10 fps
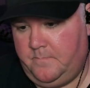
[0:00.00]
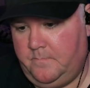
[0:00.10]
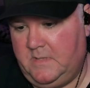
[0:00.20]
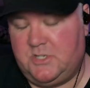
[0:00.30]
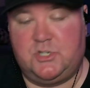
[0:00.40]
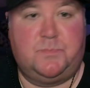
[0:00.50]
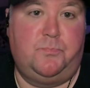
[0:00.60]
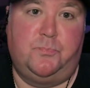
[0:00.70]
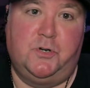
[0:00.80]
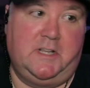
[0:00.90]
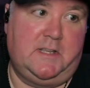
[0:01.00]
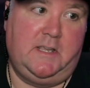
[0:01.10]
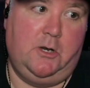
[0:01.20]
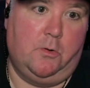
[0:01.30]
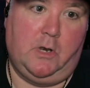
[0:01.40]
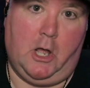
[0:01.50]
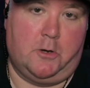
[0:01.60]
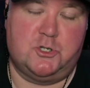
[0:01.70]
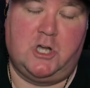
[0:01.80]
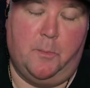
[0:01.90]
let's just put it,
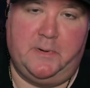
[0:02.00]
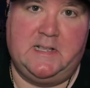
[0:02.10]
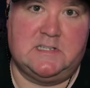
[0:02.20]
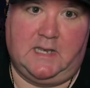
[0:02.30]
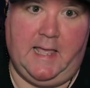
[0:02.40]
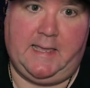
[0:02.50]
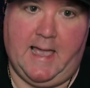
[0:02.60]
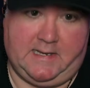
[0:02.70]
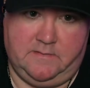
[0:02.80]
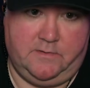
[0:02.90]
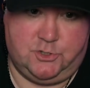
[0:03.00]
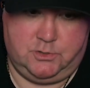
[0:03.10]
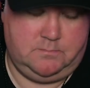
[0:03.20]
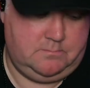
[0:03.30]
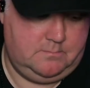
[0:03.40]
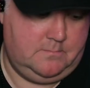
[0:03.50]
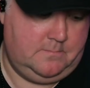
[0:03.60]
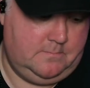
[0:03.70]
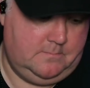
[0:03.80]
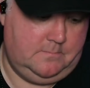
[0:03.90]
large companies like Activision,
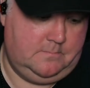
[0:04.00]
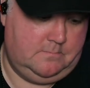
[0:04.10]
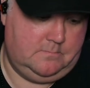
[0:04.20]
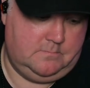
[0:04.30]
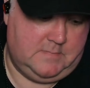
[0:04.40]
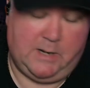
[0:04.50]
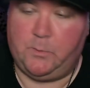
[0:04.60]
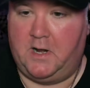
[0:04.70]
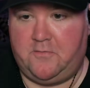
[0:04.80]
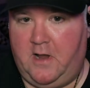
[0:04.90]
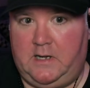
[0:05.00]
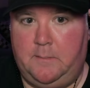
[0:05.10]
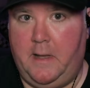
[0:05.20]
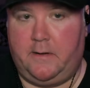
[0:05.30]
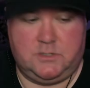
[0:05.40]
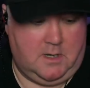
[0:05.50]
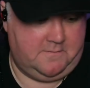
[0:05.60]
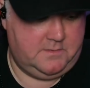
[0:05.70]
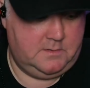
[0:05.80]
and quite frankly, Microsoft.